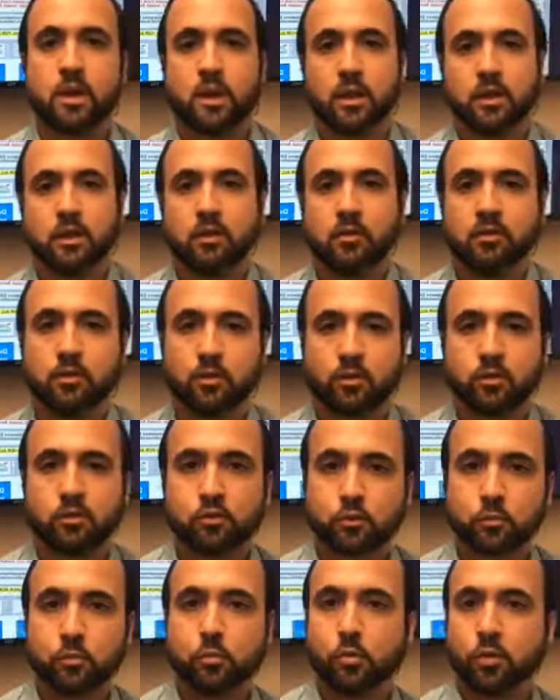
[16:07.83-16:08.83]
and this year it's
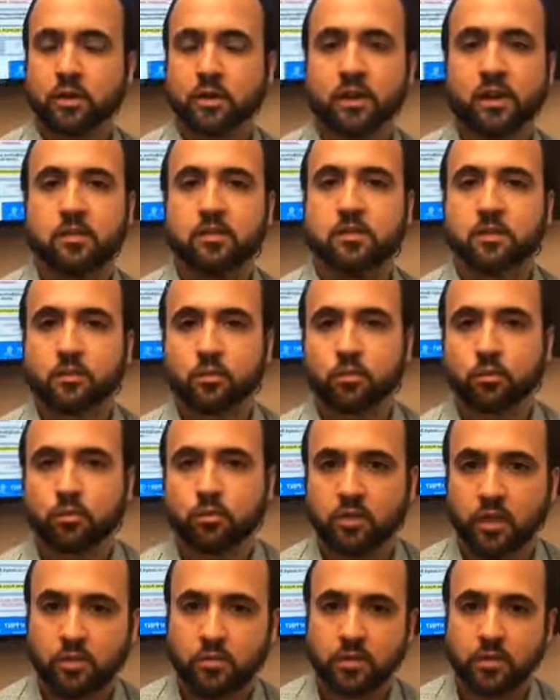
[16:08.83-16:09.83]

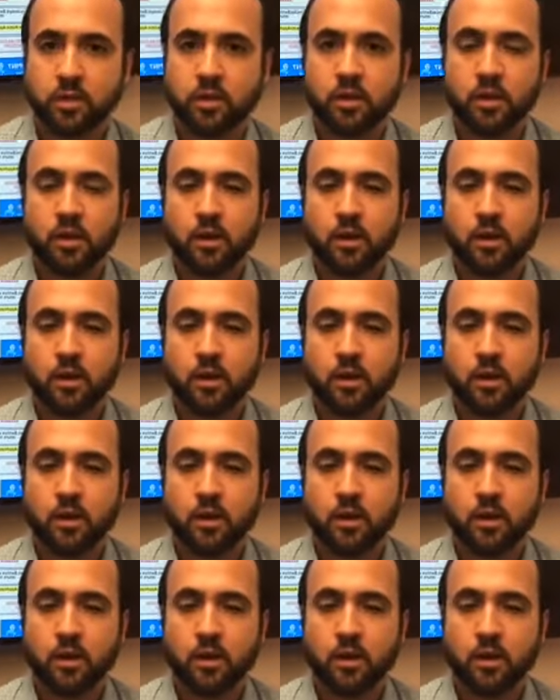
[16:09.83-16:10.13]
2.9627.